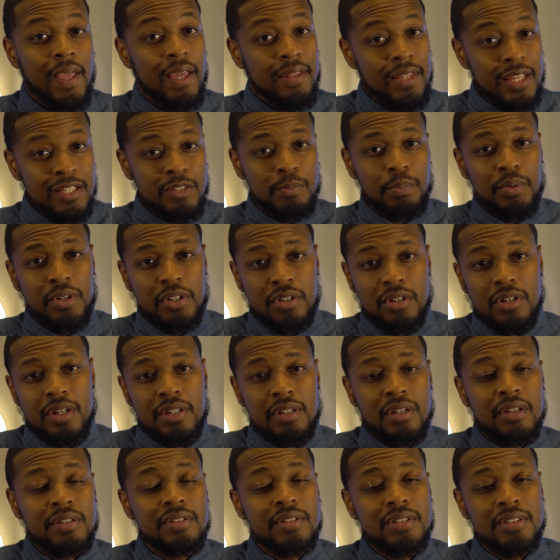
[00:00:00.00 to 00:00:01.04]
And that's pretty
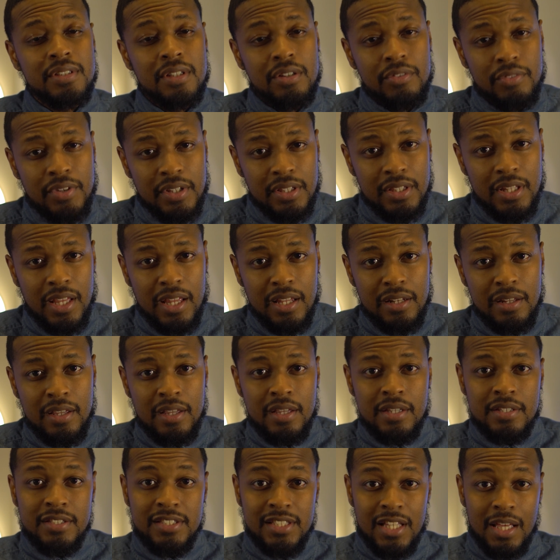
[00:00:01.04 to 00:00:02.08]
good, considering that
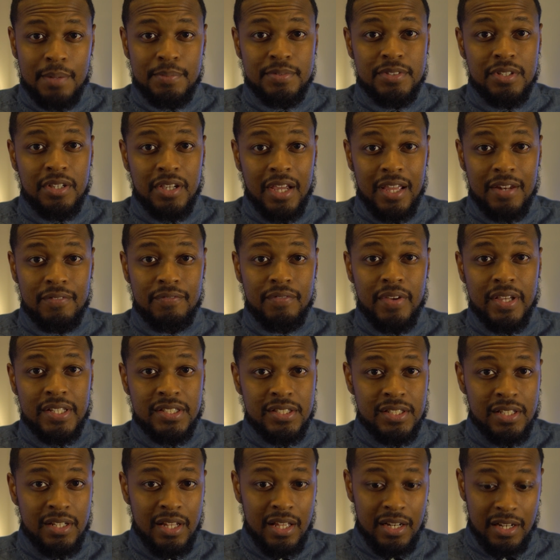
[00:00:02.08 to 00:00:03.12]
Samsung
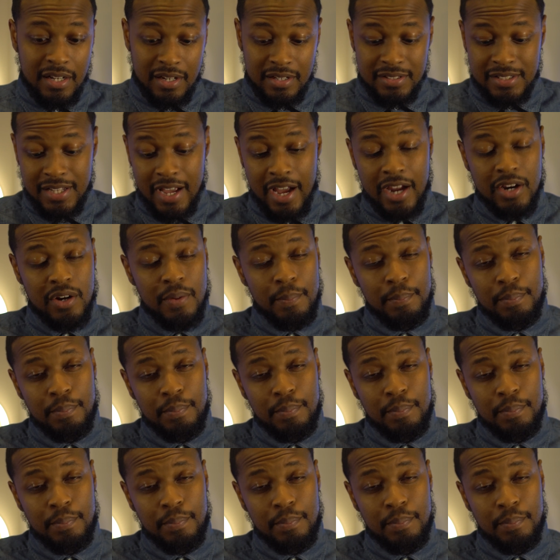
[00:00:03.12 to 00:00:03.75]
invested in an entire